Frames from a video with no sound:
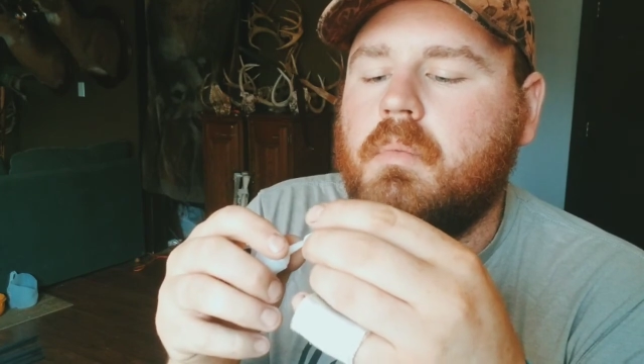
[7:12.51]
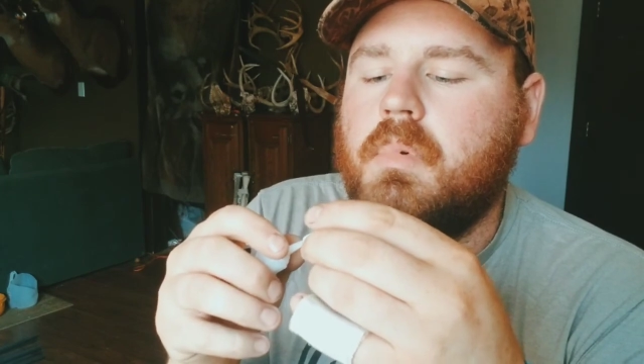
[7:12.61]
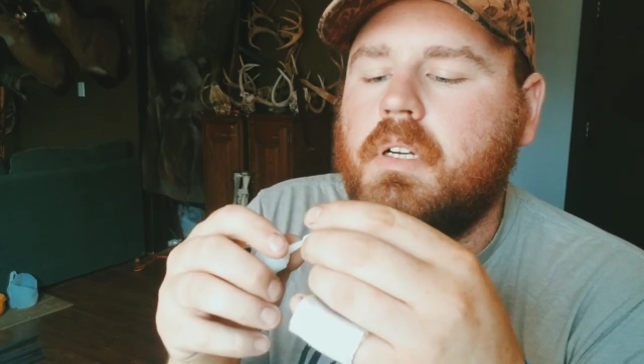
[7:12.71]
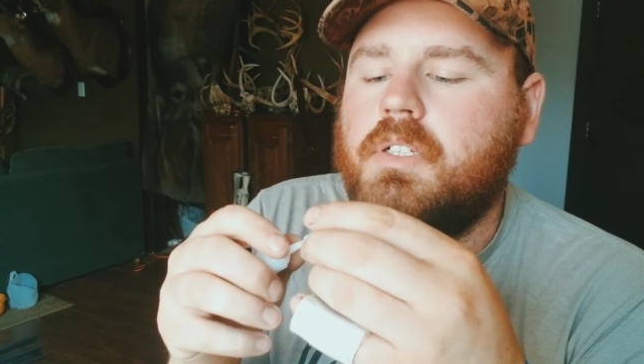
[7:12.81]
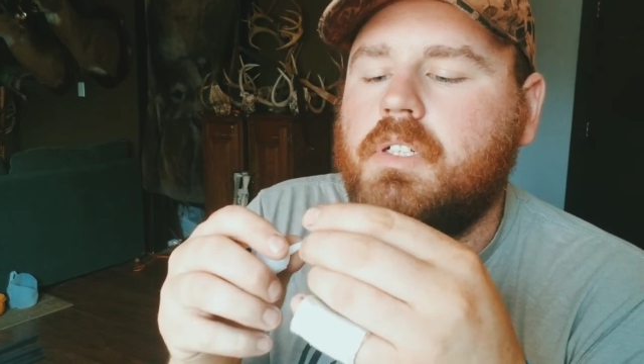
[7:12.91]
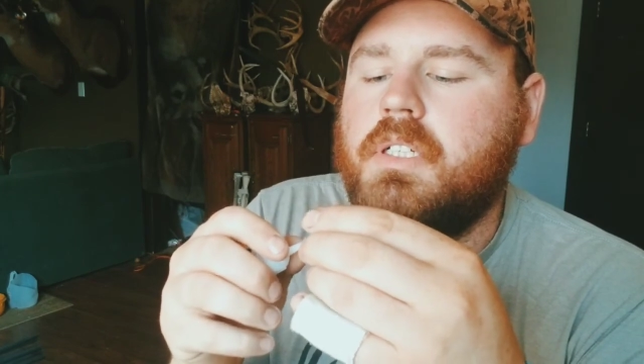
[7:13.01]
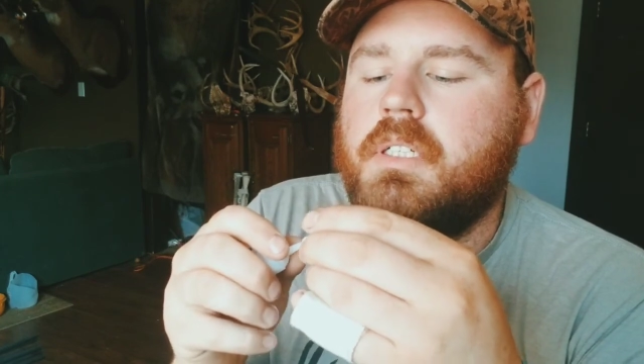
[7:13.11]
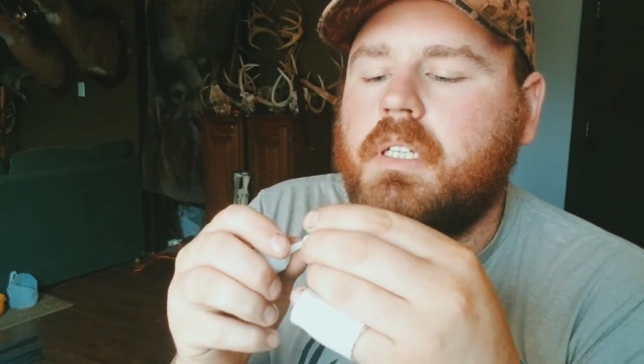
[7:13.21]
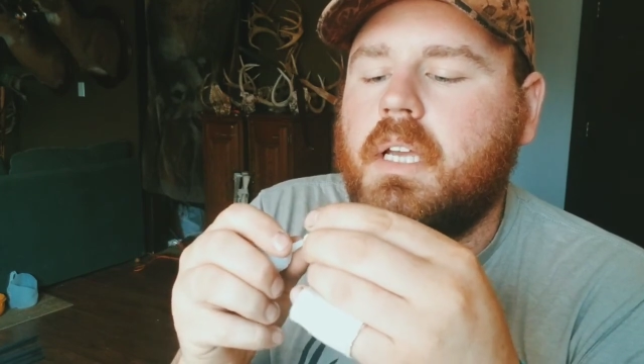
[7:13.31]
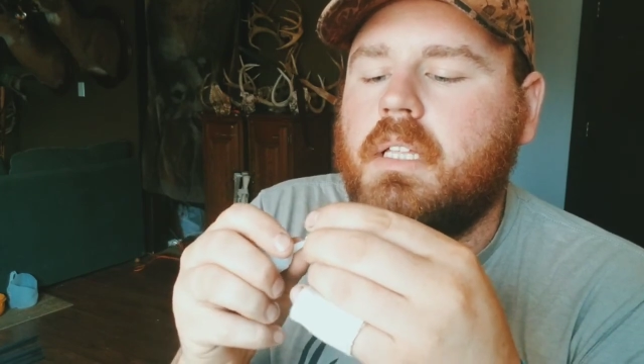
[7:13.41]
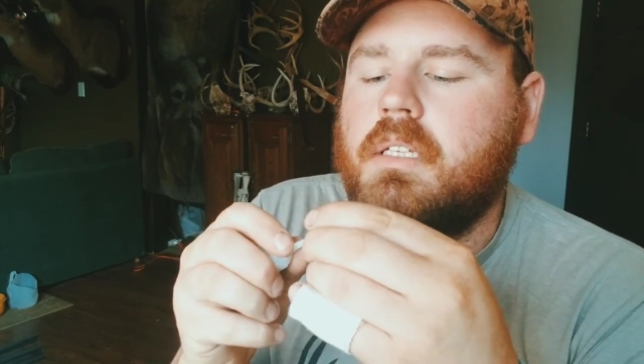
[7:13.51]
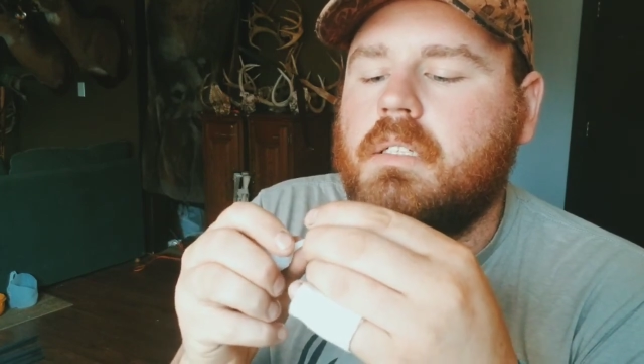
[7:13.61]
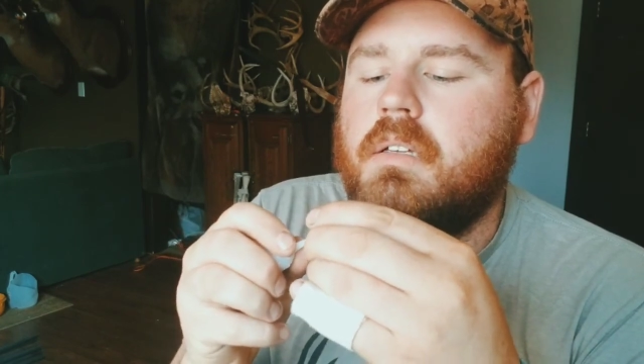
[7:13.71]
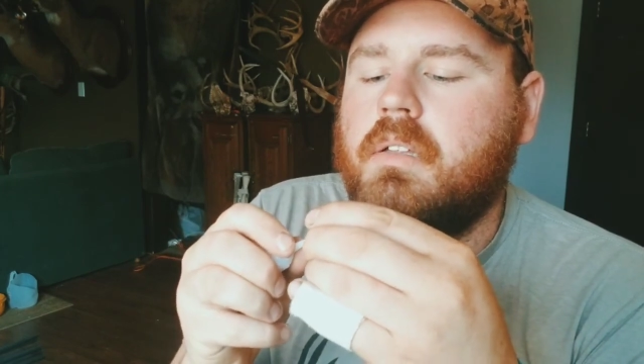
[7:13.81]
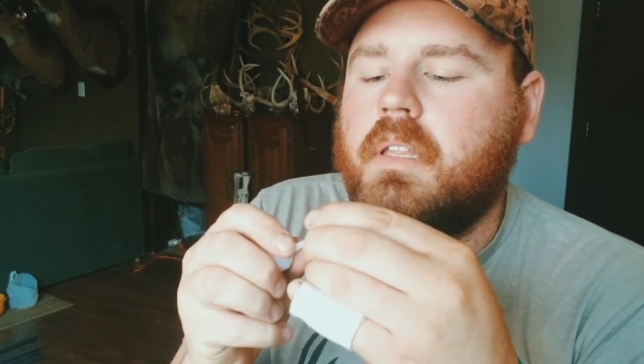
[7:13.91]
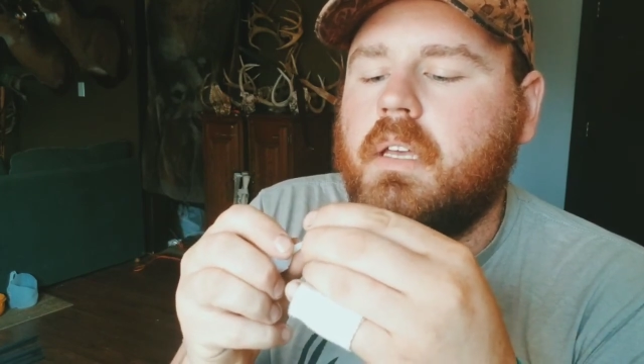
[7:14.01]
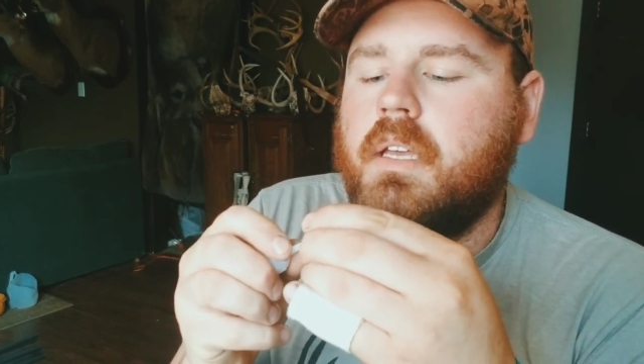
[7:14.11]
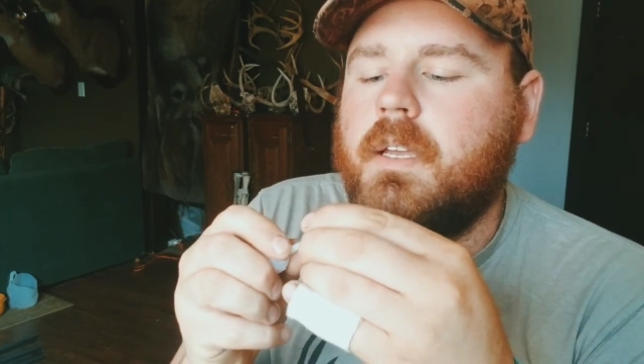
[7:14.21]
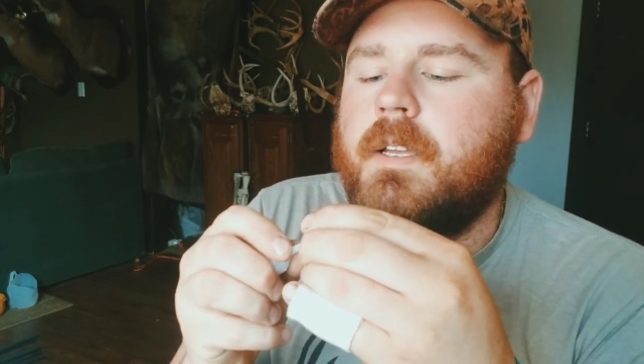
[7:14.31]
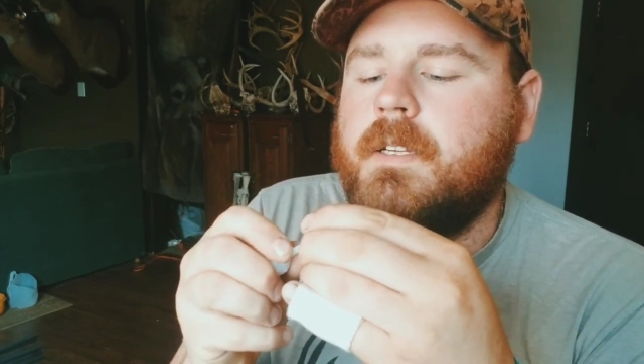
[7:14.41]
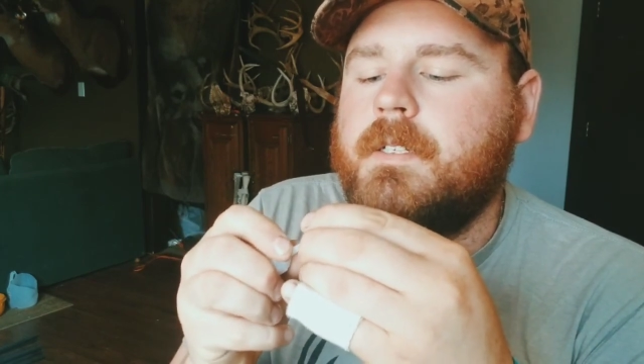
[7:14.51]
But you just take this little thing